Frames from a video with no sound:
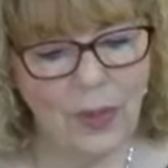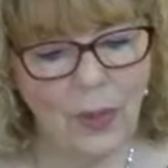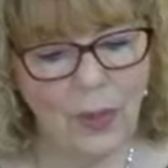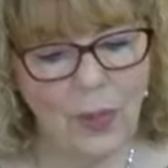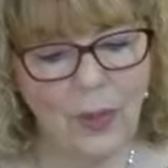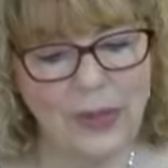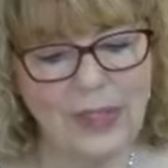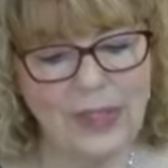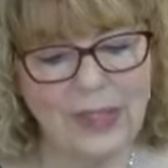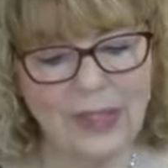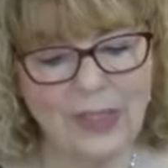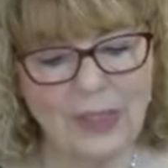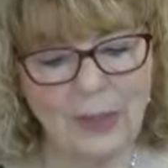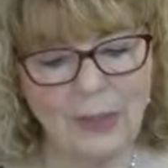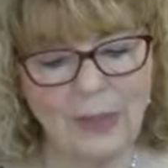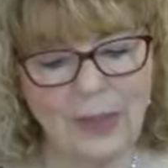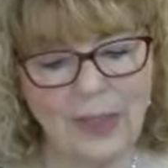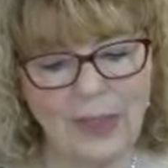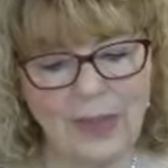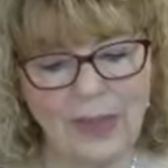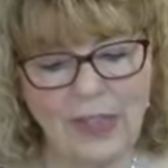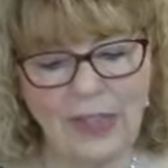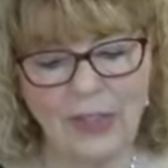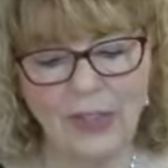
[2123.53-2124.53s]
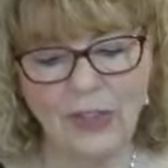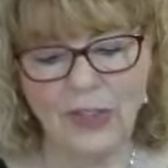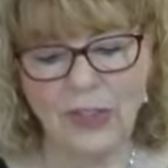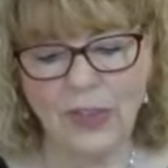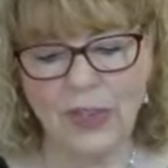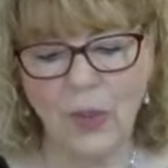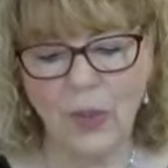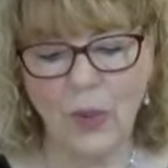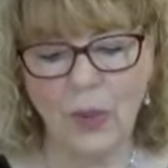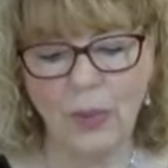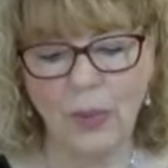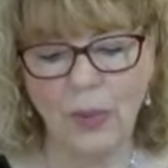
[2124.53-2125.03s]
What is something that
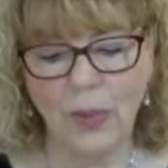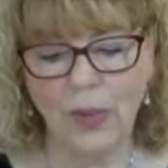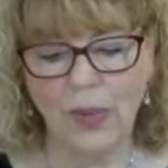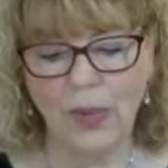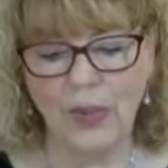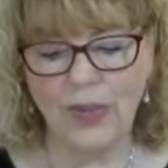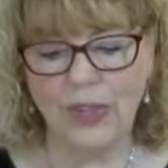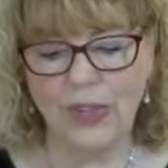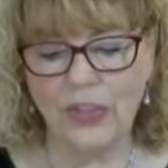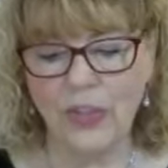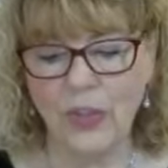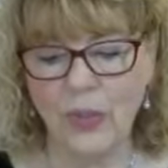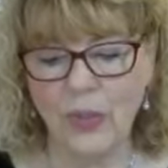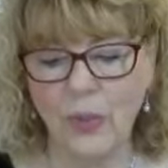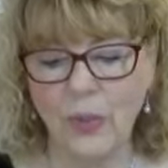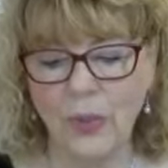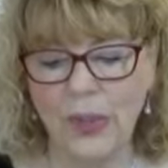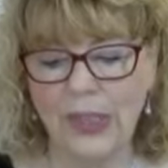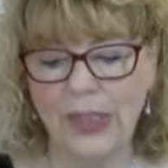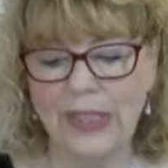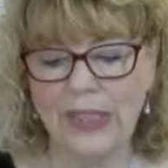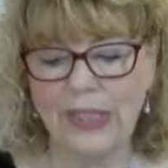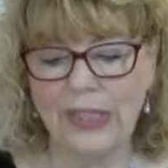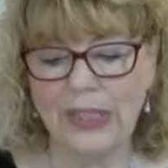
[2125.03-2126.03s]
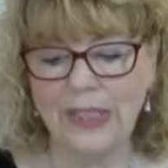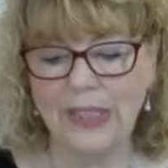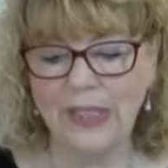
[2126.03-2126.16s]
is so important that you're willing